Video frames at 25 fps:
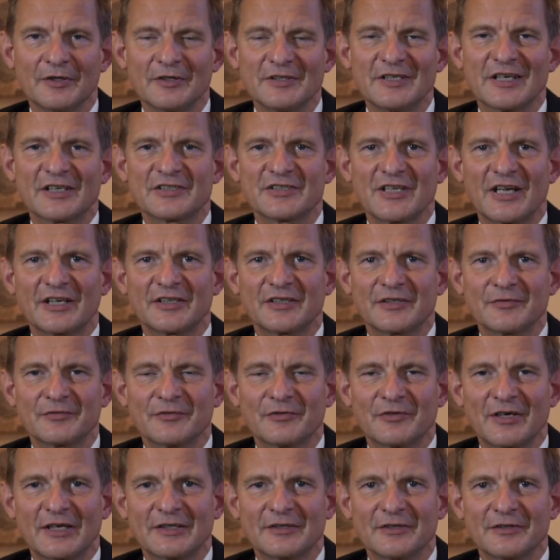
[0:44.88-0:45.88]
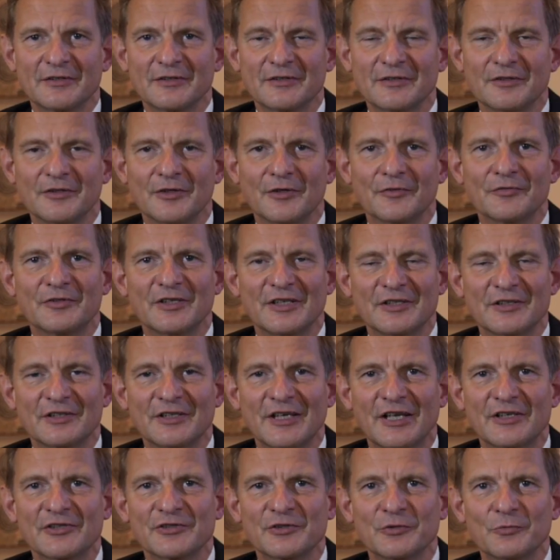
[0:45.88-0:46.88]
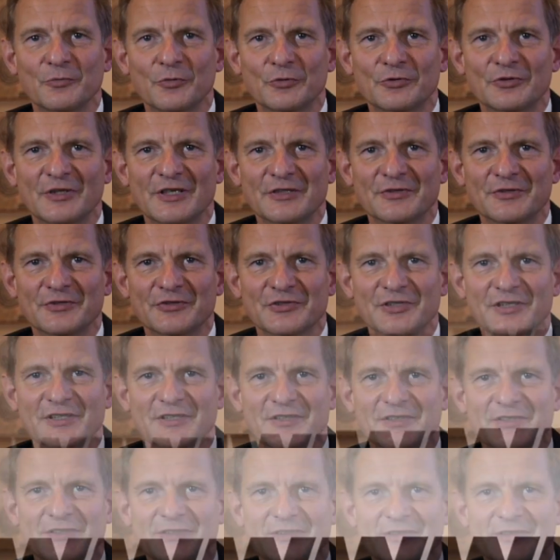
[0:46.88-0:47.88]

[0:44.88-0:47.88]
the Executive Director of the International Water Association.